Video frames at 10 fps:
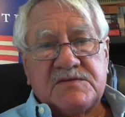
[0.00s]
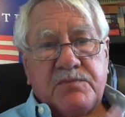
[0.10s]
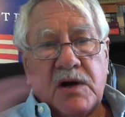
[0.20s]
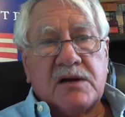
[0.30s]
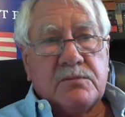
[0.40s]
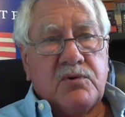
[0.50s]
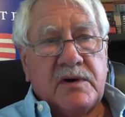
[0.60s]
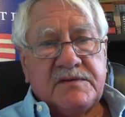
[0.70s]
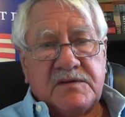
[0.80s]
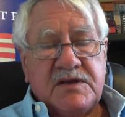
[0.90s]
broader
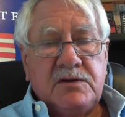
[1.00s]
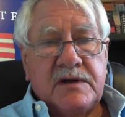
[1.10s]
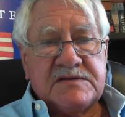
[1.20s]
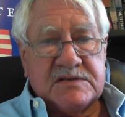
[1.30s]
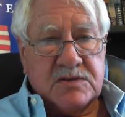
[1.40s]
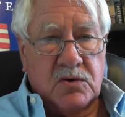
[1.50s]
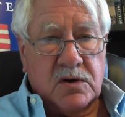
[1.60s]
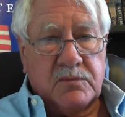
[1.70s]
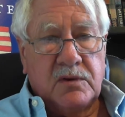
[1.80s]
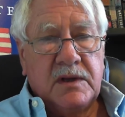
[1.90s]
point that the U.S. is
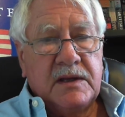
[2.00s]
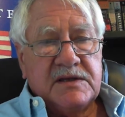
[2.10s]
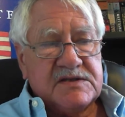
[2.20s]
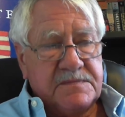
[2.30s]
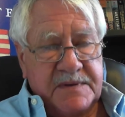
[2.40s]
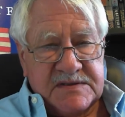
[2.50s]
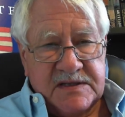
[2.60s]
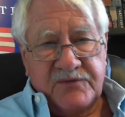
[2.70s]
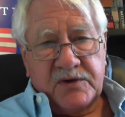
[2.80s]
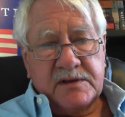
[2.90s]
horrible.
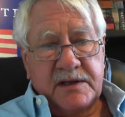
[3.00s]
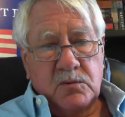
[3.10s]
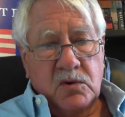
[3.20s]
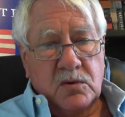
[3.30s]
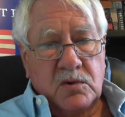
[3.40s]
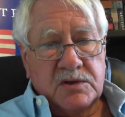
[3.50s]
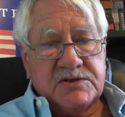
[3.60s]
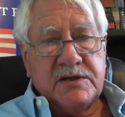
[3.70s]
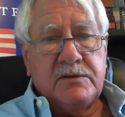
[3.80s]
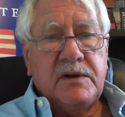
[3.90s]
Specifically in World War
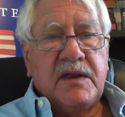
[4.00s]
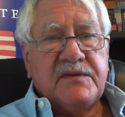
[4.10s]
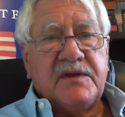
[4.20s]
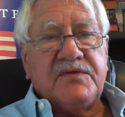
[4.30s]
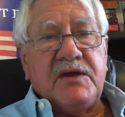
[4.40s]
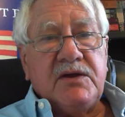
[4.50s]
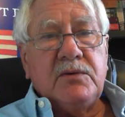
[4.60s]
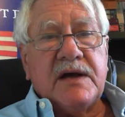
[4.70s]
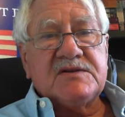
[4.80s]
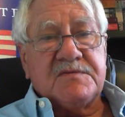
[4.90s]
II, that the
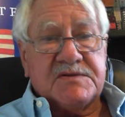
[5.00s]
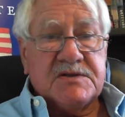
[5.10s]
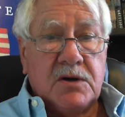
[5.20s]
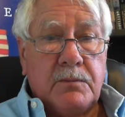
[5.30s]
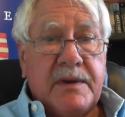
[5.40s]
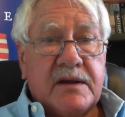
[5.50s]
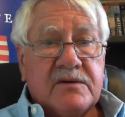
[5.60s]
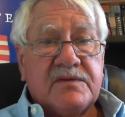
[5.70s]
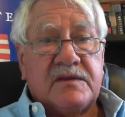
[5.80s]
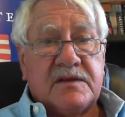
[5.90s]
U.S. was no
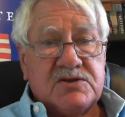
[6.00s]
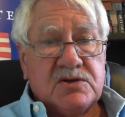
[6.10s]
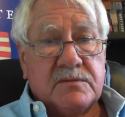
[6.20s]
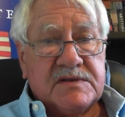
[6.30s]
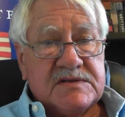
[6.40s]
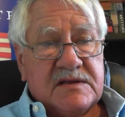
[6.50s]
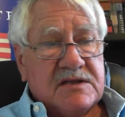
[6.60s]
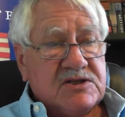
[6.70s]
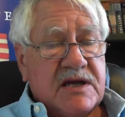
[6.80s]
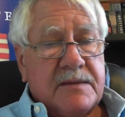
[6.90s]
better than the Germans and the
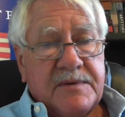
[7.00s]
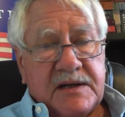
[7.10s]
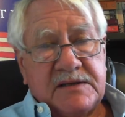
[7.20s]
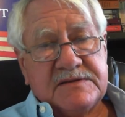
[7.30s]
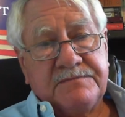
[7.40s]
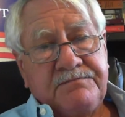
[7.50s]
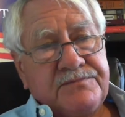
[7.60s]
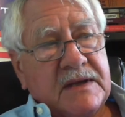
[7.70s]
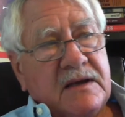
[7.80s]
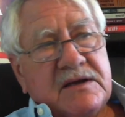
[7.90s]
Japanese.
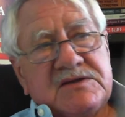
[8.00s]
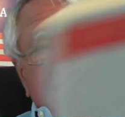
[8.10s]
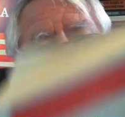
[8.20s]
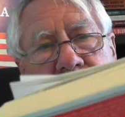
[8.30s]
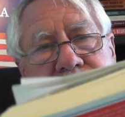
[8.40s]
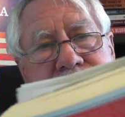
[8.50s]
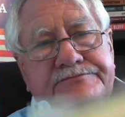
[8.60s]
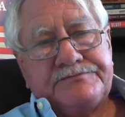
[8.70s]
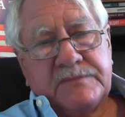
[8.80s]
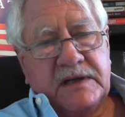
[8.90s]
So
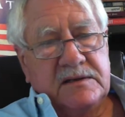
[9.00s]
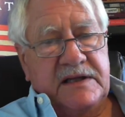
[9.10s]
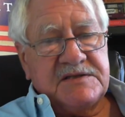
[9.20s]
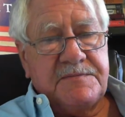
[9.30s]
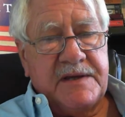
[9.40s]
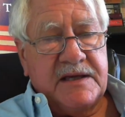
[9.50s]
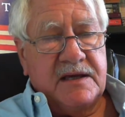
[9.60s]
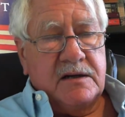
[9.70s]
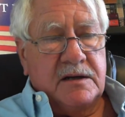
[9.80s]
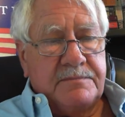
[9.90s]
let's
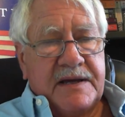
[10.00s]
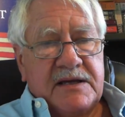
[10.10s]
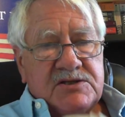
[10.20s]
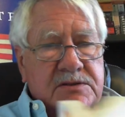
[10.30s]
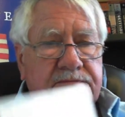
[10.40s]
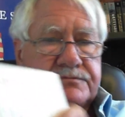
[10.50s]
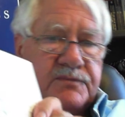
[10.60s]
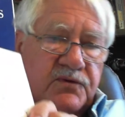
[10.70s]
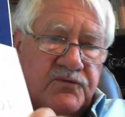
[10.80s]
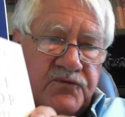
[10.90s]
begin on page
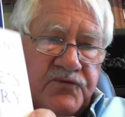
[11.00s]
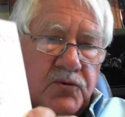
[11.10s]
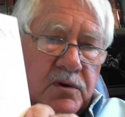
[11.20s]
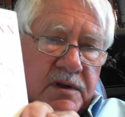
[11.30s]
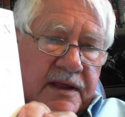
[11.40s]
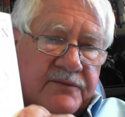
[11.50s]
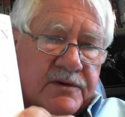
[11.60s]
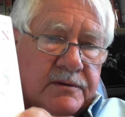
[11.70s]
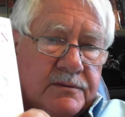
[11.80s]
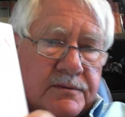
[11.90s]
411